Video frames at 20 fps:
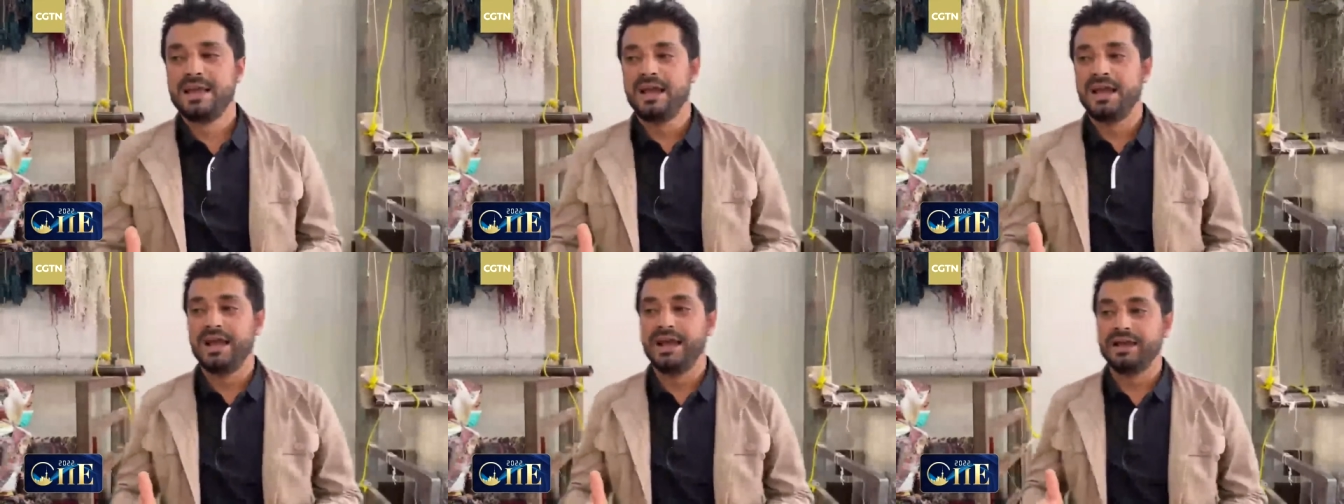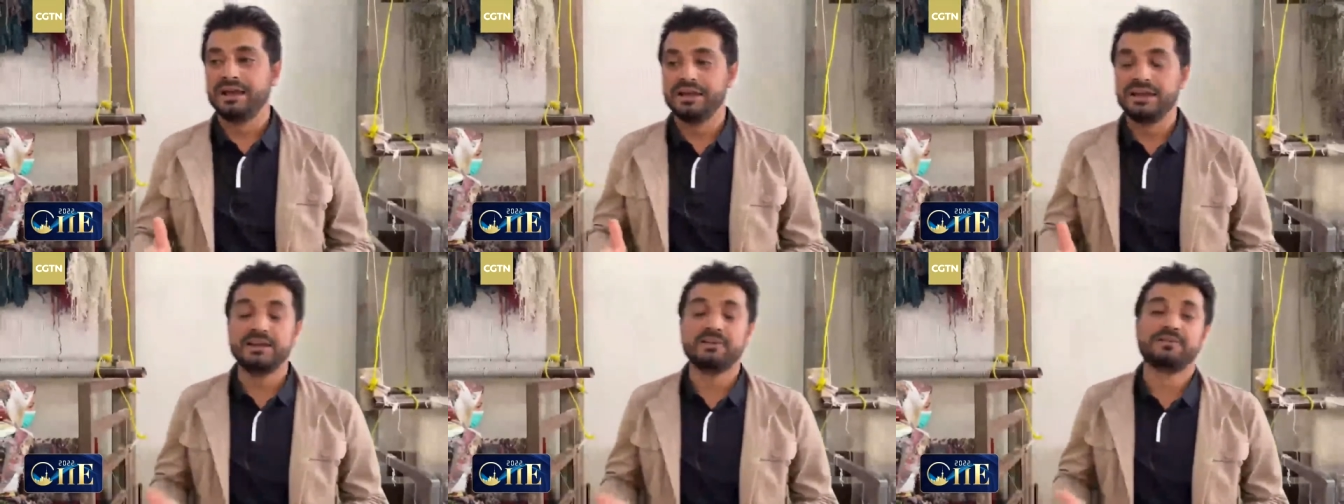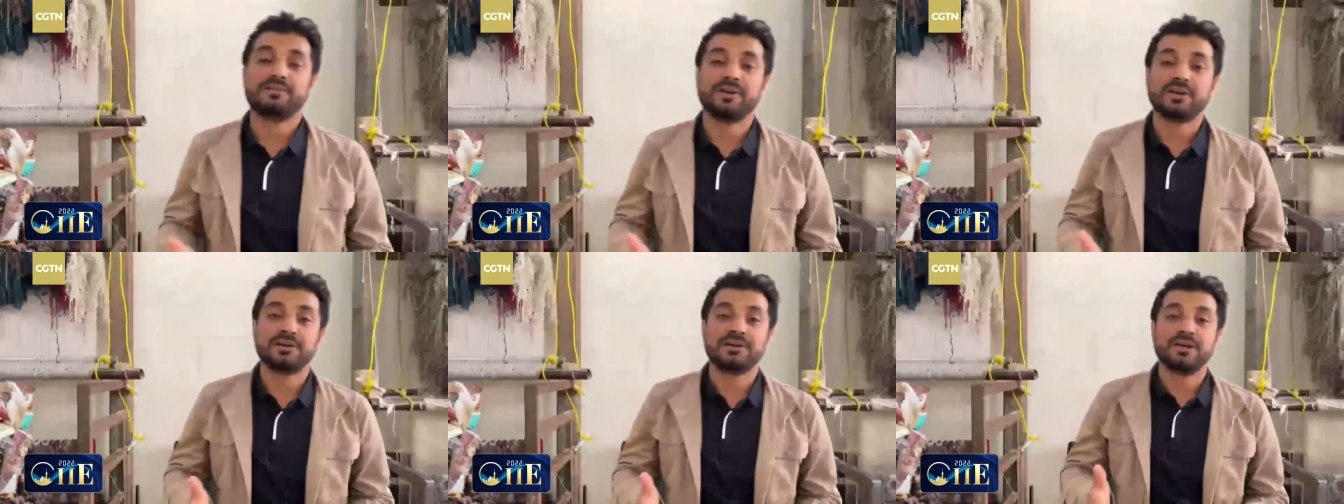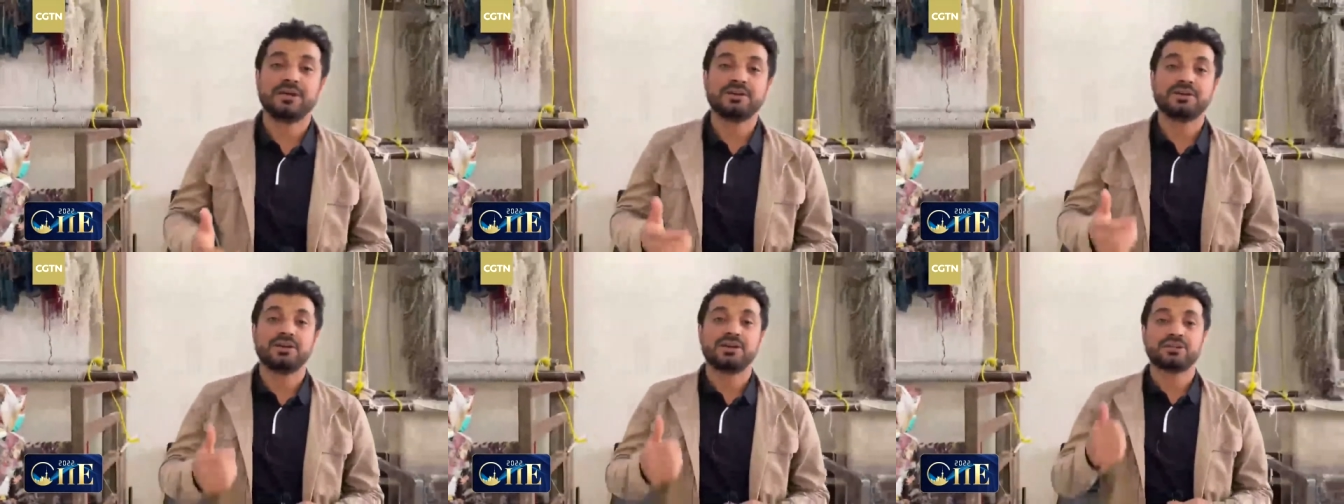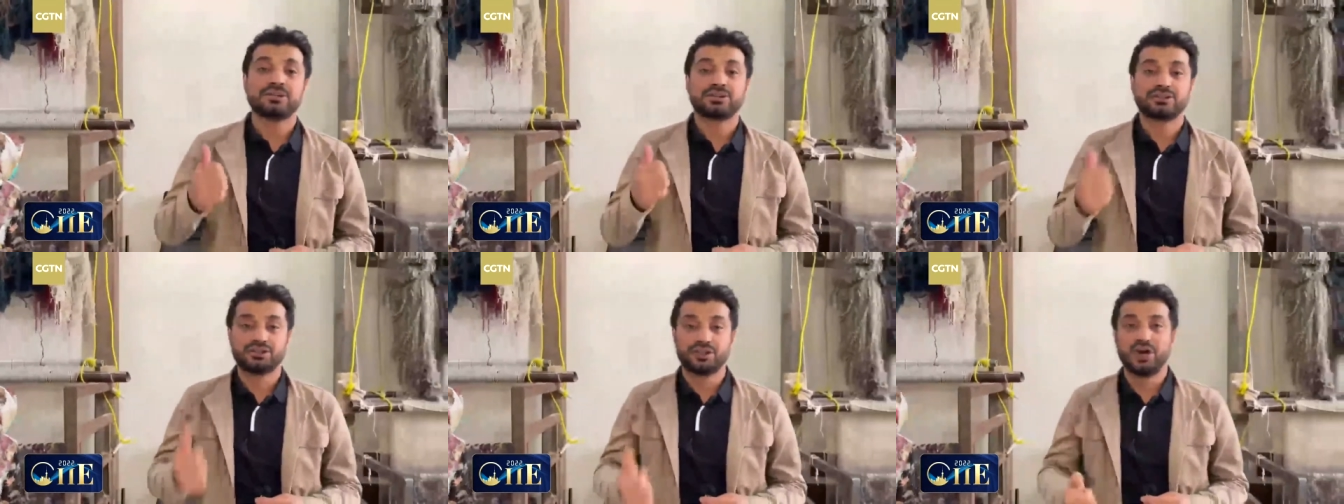and even they
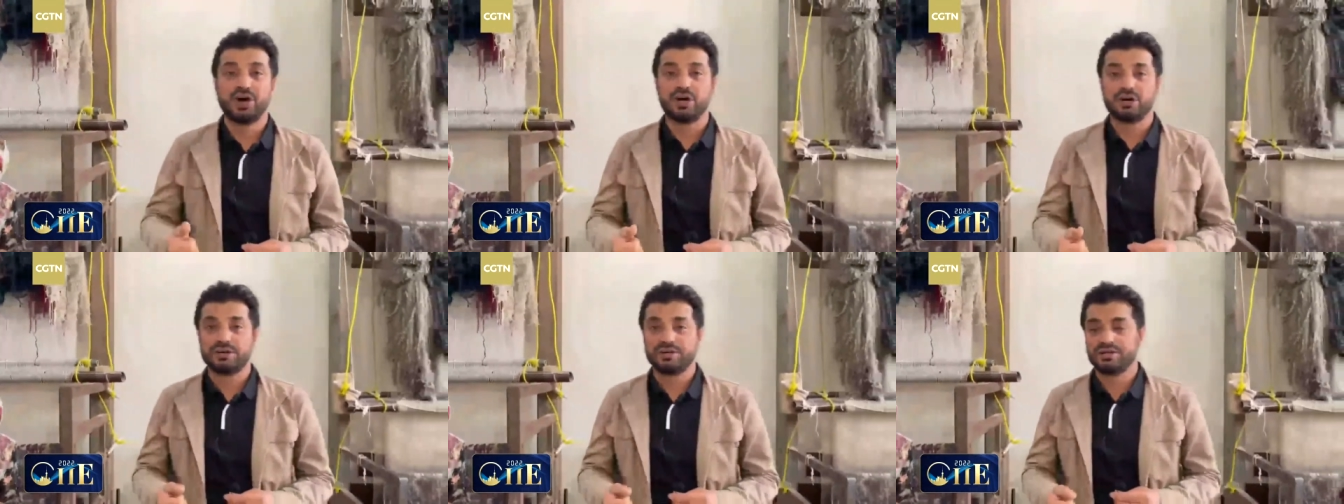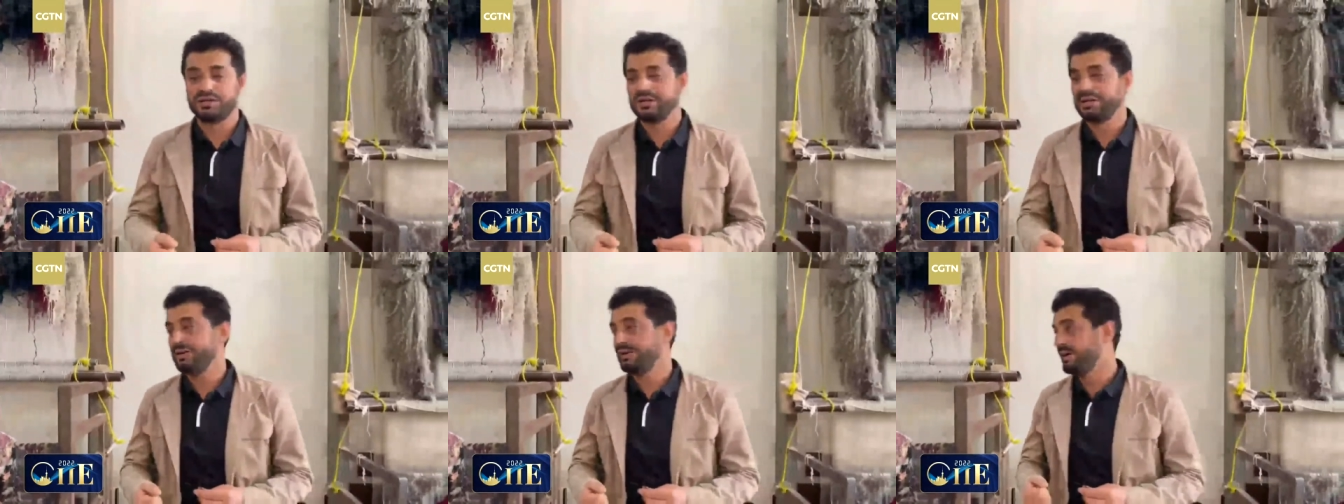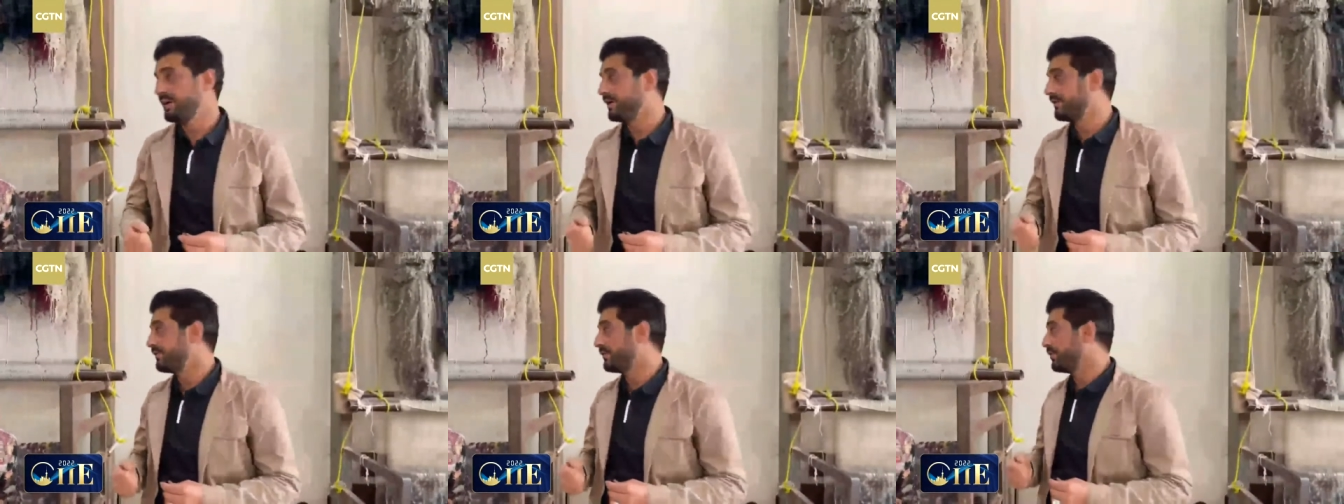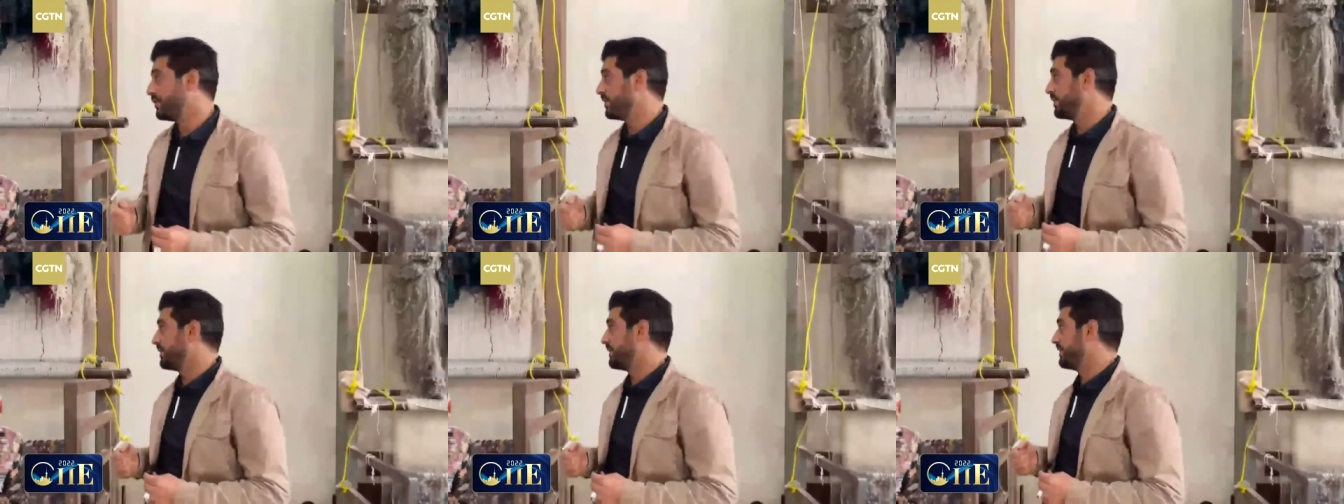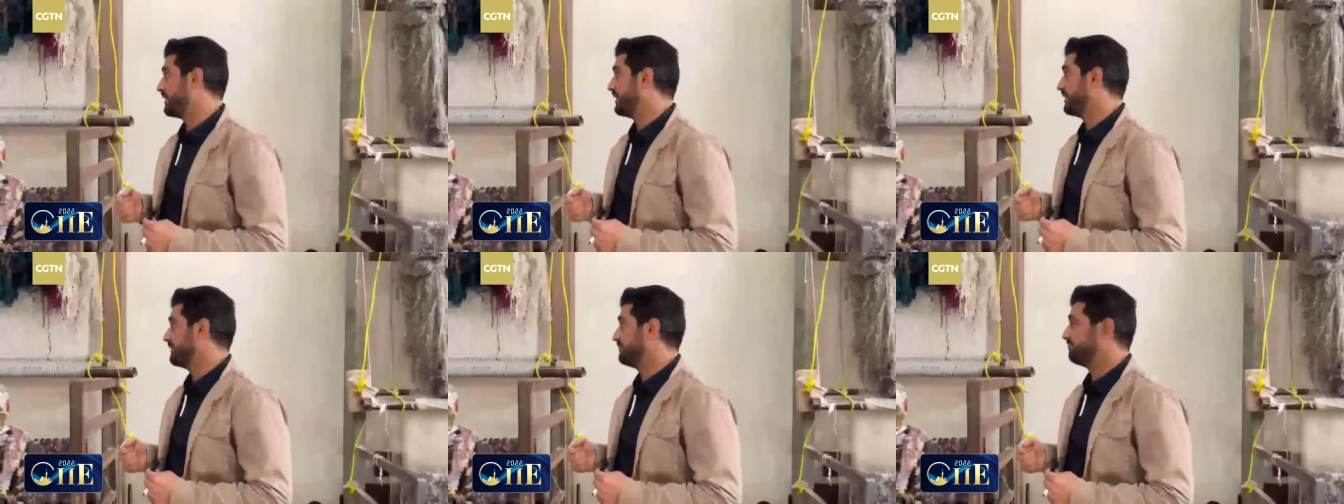are stronger uh, for
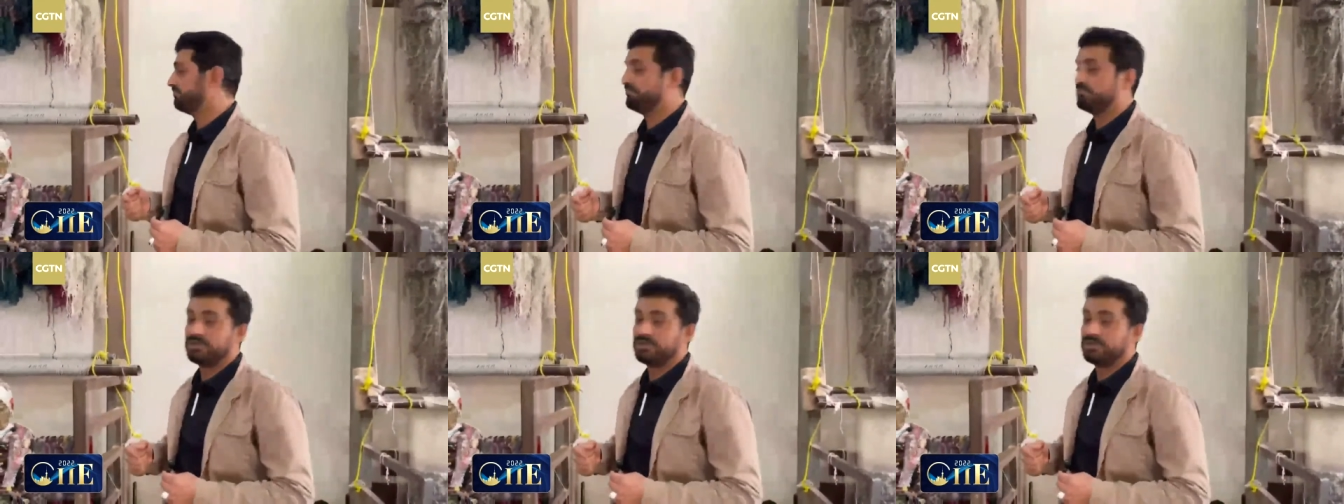uh,